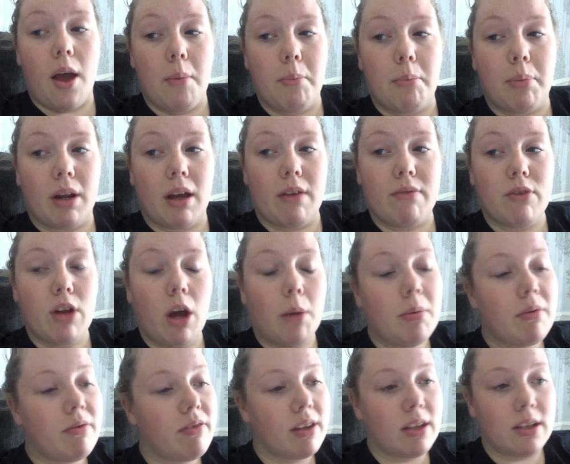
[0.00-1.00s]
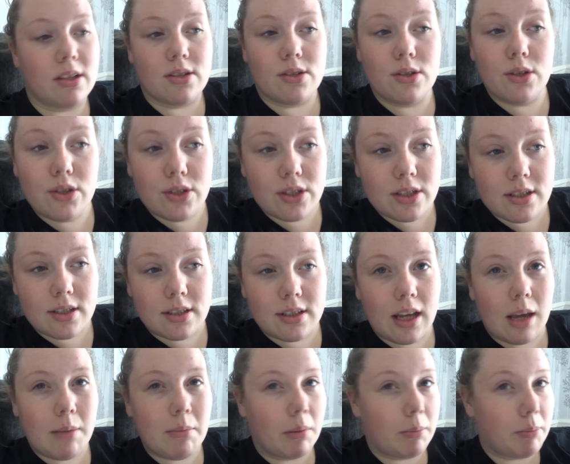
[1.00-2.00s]
But I've not been feeling as nauseous
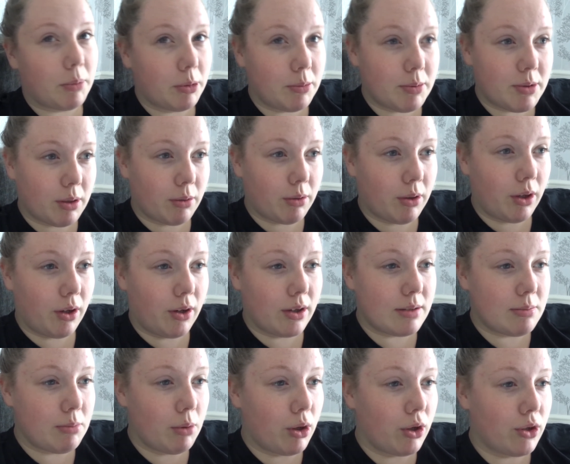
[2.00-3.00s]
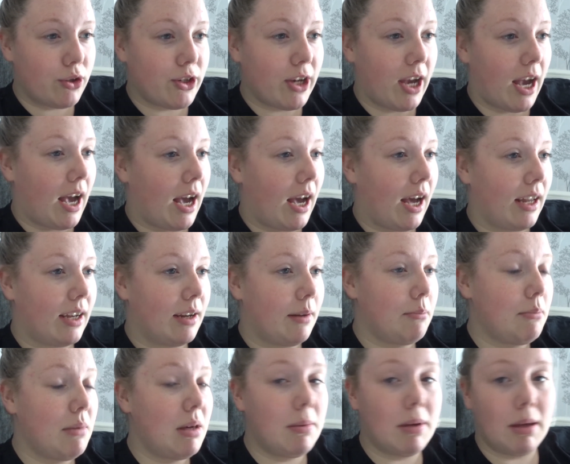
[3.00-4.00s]
today. My boobs don't hurt as much, and
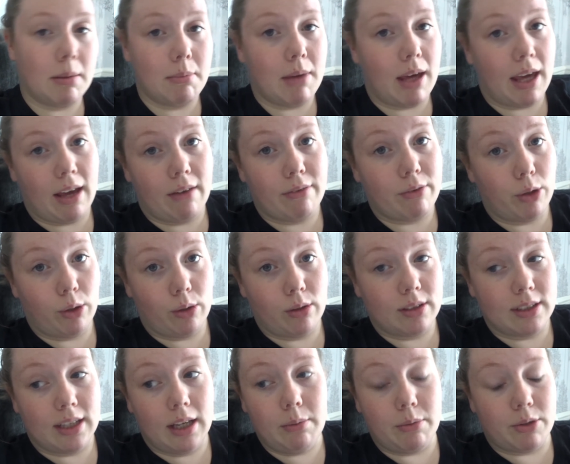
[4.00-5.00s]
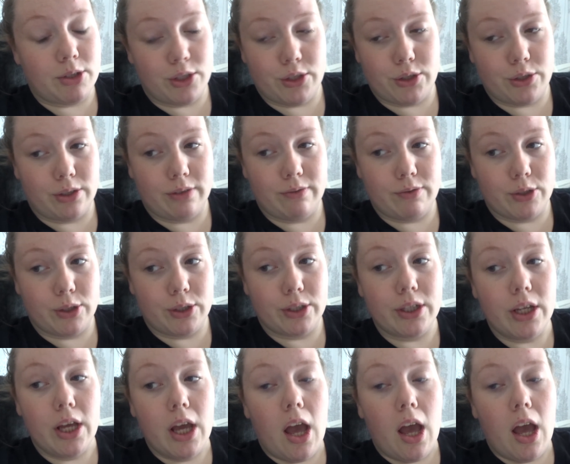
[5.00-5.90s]
me being me, I've googled it, which I shouldn't have done,